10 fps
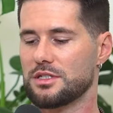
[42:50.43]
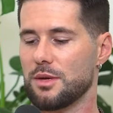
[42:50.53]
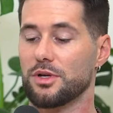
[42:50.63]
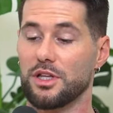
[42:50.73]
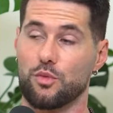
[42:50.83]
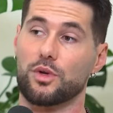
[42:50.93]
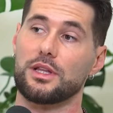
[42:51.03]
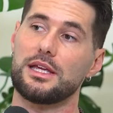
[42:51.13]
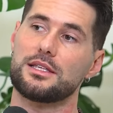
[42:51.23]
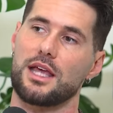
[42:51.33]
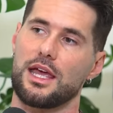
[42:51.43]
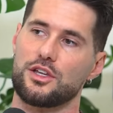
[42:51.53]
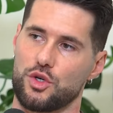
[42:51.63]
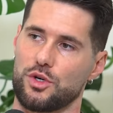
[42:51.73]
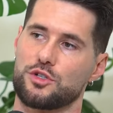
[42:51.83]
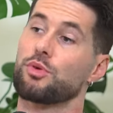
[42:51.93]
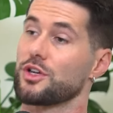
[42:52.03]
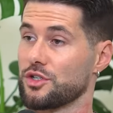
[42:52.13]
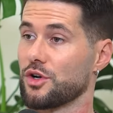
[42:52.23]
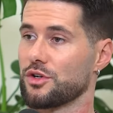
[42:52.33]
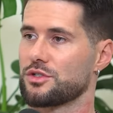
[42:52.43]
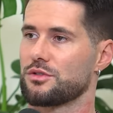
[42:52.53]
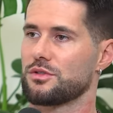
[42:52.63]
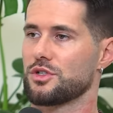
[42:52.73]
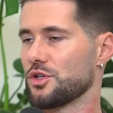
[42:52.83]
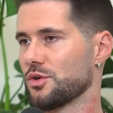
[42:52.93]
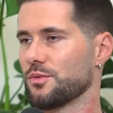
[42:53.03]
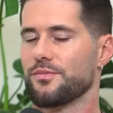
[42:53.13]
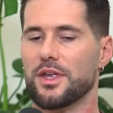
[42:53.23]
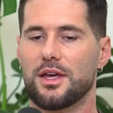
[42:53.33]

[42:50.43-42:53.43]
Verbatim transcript: typically release a Jewish prisoner to you.